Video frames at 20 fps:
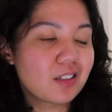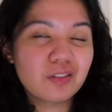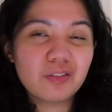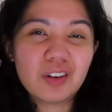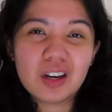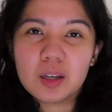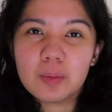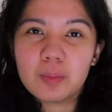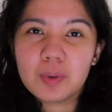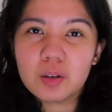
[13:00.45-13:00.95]
If
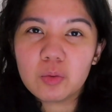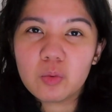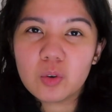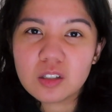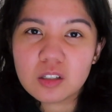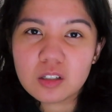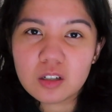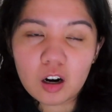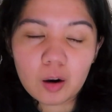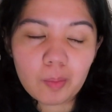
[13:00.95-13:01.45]
anybody
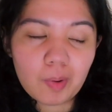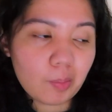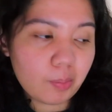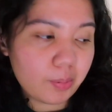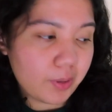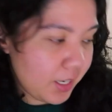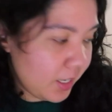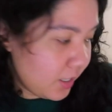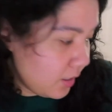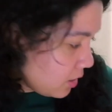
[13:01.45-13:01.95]
wants to talk
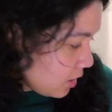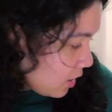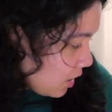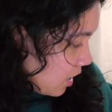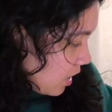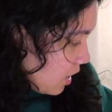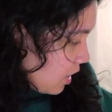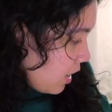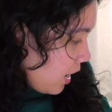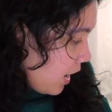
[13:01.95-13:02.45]
about plays,
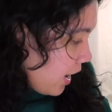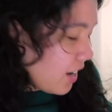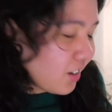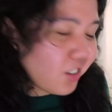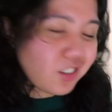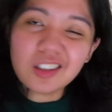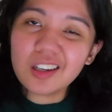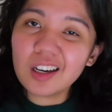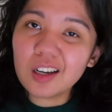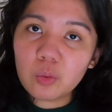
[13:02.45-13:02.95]
I
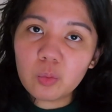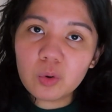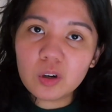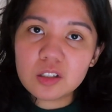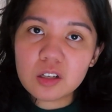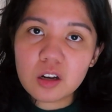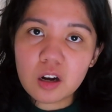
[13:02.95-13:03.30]
actually kind of want to